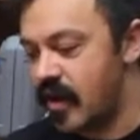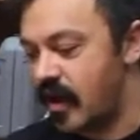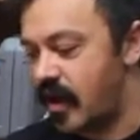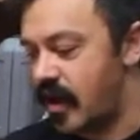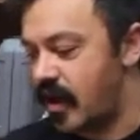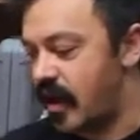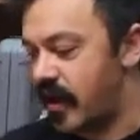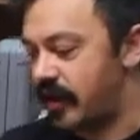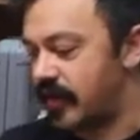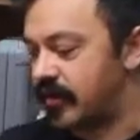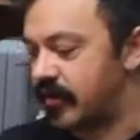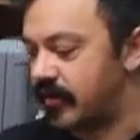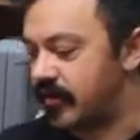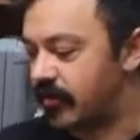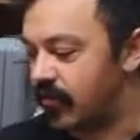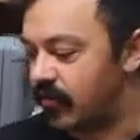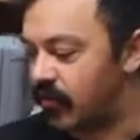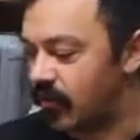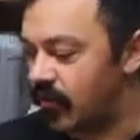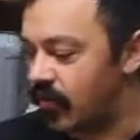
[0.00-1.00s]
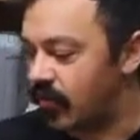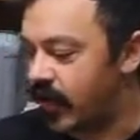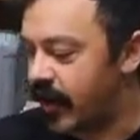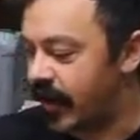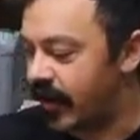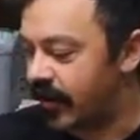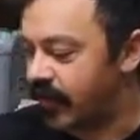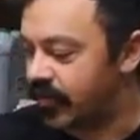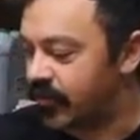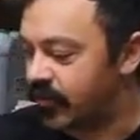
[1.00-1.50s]
I can
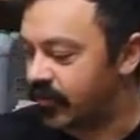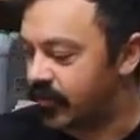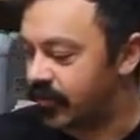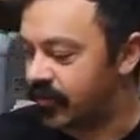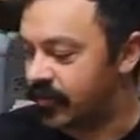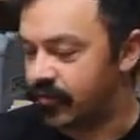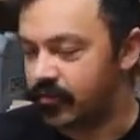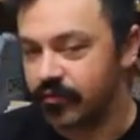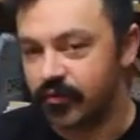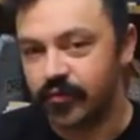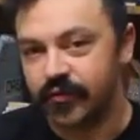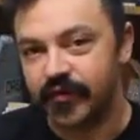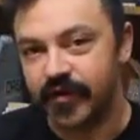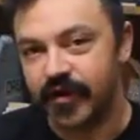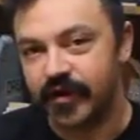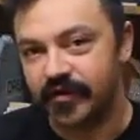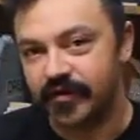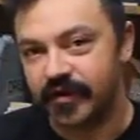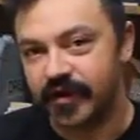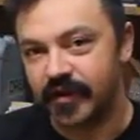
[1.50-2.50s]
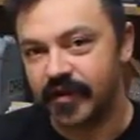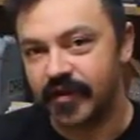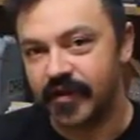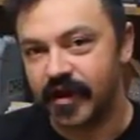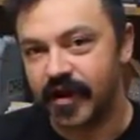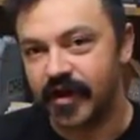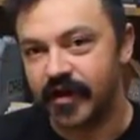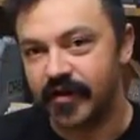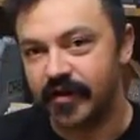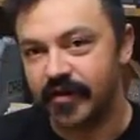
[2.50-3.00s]
accurately move down to that
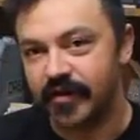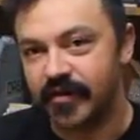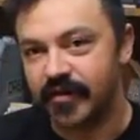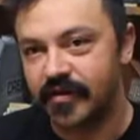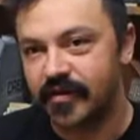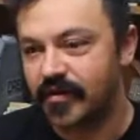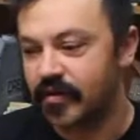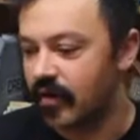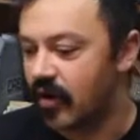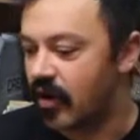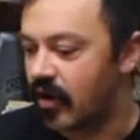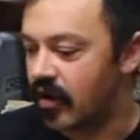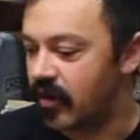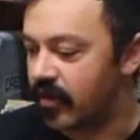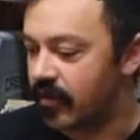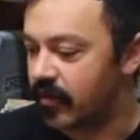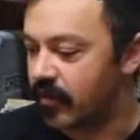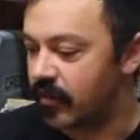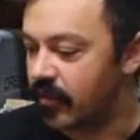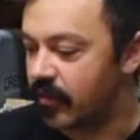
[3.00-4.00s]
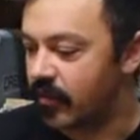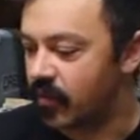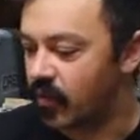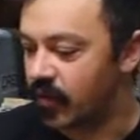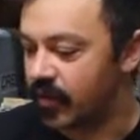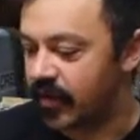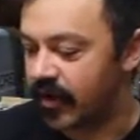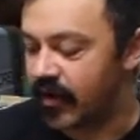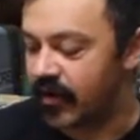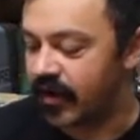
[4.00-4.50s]
line
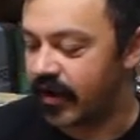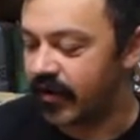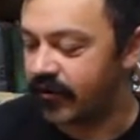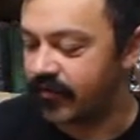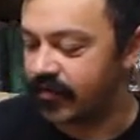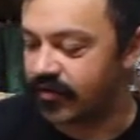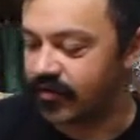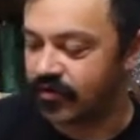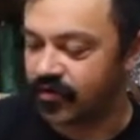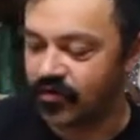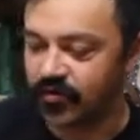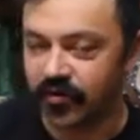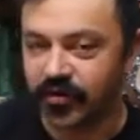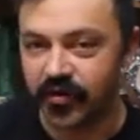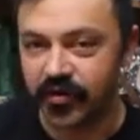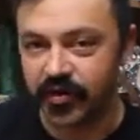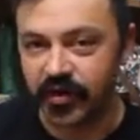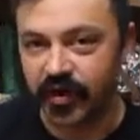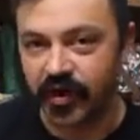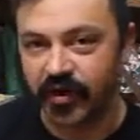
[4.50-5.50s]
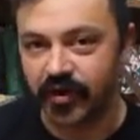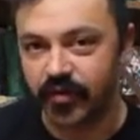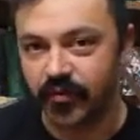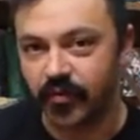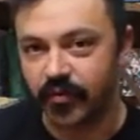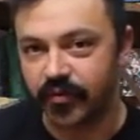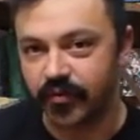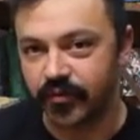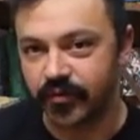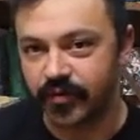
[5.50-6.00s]
without having to do really any
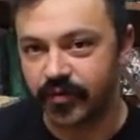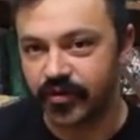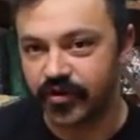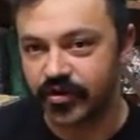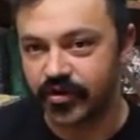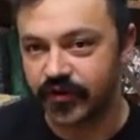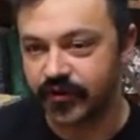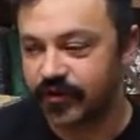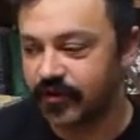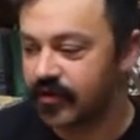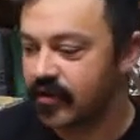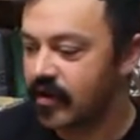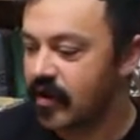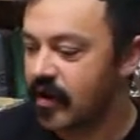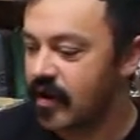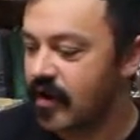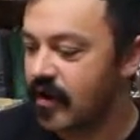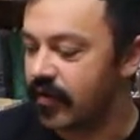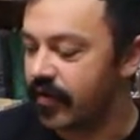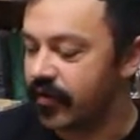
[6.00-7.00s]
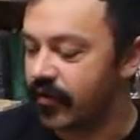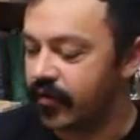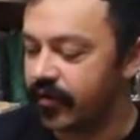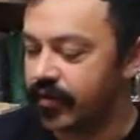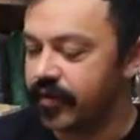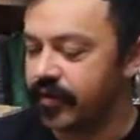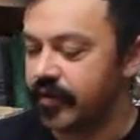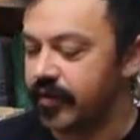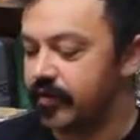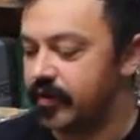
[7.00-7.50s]
work with the chisel. The only
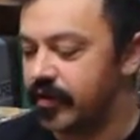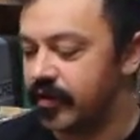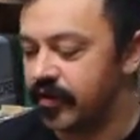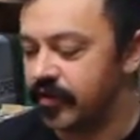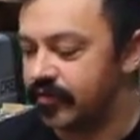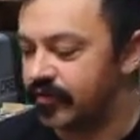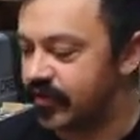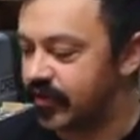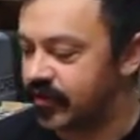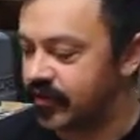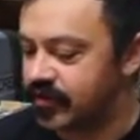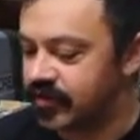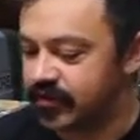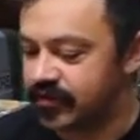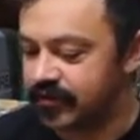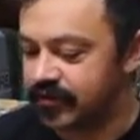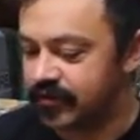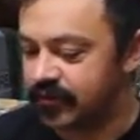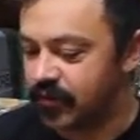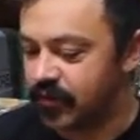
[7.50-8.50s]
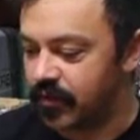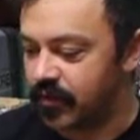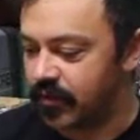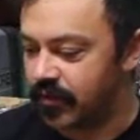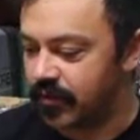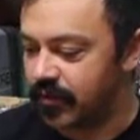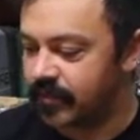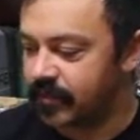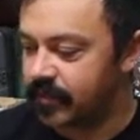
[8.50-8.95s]
thing I'm going to use the chisel for